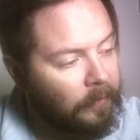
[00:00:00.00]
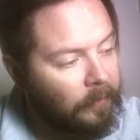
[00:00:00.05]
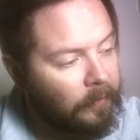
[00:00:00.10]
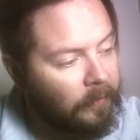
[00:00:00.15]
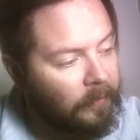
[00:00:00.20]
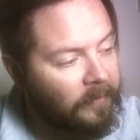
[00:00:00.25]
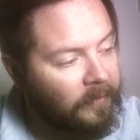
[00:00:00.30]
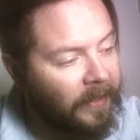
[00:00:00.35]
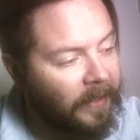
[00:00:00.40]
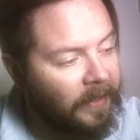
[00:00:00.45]

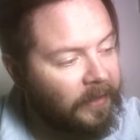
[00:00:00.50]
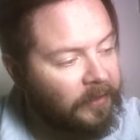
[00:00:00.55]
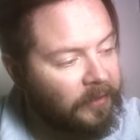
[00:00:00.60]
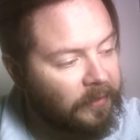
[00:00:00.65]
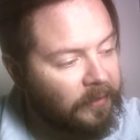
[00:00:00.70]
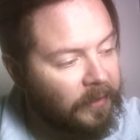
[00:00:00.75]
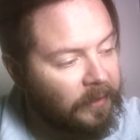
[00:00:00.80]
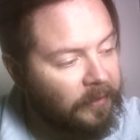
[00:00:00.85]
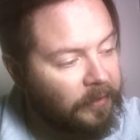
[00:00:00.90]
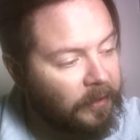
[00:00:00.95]
takes
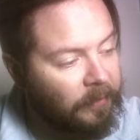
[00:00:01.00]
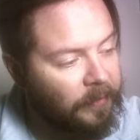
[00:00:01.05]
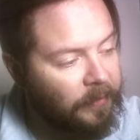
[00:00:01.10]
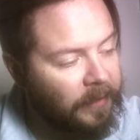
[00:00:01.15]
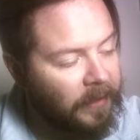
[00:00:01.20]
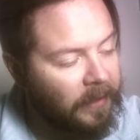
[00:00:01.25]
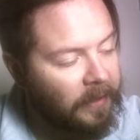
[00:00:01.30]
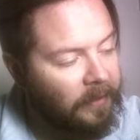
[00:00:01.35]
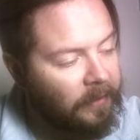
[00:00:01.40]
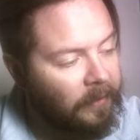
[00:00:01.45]
on a
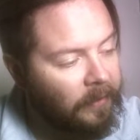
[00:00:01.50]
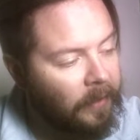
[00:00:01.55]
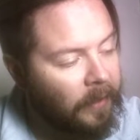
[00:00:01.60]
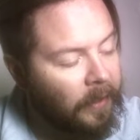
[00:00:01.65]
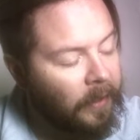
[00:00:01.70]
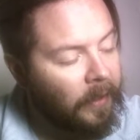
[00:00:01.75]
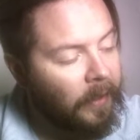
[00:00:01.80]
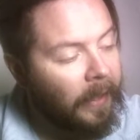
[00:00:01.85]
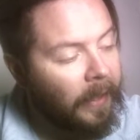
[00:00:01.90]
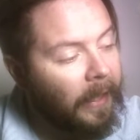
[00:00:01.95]
subject.
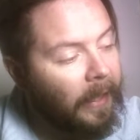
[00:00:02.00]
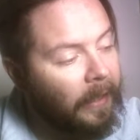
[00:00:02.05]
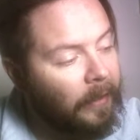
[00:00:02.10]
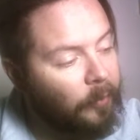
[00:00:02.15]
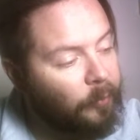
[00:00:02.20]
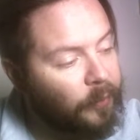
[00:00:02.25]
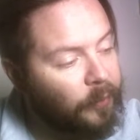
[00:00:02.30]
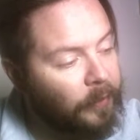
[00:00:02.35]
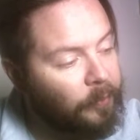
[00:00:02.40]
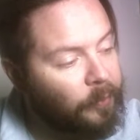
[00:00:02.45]
And the
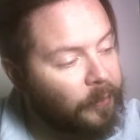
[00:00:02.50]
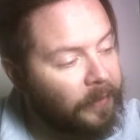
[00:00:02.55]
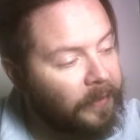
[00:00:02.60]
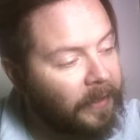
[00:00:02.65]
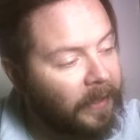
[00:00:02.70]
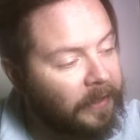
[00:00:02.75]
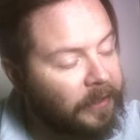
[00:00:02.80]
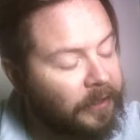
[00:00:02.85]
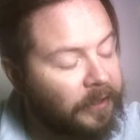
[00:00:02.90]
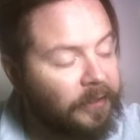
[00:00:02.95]

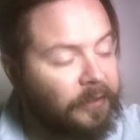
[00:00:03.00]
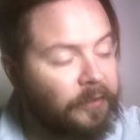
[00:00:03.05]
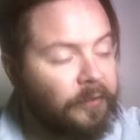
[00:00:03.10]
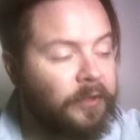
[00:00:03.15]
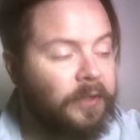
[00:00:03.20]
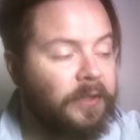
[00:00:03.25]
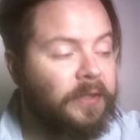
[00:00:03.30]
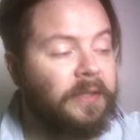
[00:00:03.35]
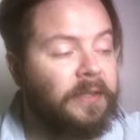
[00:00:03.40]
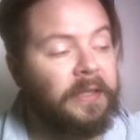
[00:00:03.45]
pre-production, you
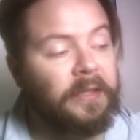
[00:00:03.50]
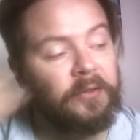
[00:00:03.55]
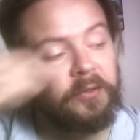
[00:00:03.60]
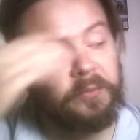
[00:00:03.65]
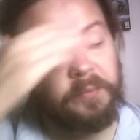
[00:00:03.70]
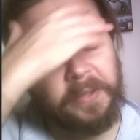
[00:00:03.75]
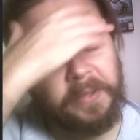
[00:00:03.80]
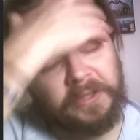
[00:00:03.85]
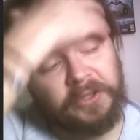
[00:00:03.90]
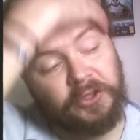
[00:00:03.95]
just need to
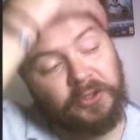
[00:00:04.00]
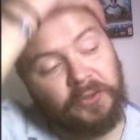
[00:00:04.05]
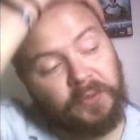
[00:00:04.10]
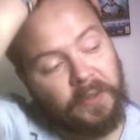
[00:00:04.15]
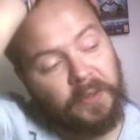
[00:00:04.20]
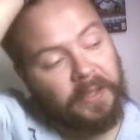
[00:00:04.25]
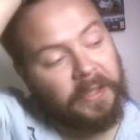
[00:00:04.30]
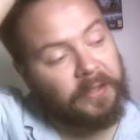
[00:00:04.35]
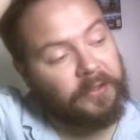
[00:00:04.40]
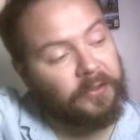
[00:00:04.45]
make
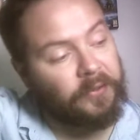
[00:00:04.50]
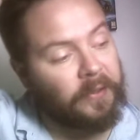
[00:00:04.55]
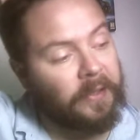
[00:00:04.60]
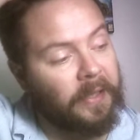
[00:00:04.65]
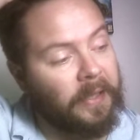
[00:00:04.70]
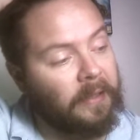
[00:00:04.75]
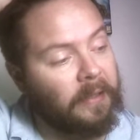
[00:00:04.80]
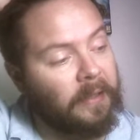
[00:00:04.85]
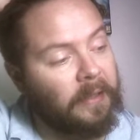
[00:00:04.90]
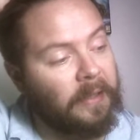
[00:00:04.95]
sure that
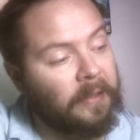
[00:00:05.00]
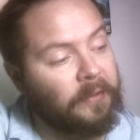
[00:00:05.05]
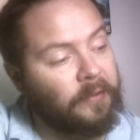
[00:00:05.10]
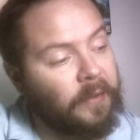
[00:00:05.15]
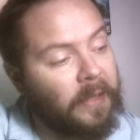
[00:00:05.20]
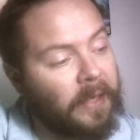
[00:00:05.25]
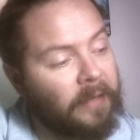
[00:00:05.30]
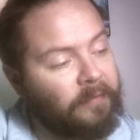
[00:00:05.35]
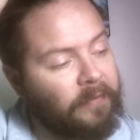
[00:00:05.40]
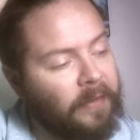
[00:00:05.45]
you
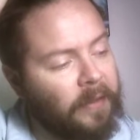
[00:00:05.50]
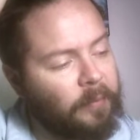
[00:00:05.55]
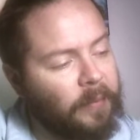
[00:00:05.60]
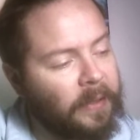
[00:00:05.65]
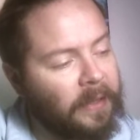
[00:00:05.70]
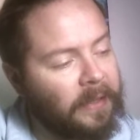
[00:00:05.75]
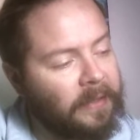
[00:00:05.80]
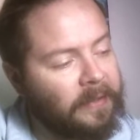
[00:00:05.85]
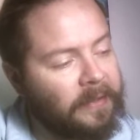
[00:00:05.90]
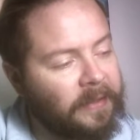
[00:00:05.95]
have the
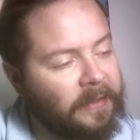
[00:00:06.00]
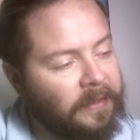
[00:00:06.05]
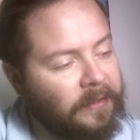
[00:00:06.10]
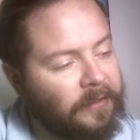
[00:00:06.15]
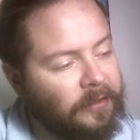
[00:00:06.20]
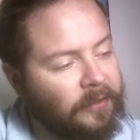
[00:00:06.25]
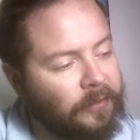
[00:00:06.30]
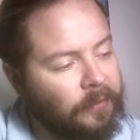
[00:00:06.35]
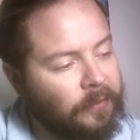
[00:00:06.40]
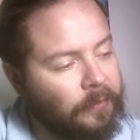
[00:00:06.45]
ability
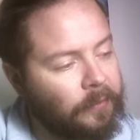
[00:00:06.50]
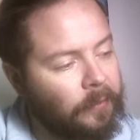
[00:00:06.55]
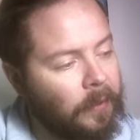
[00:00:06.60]
to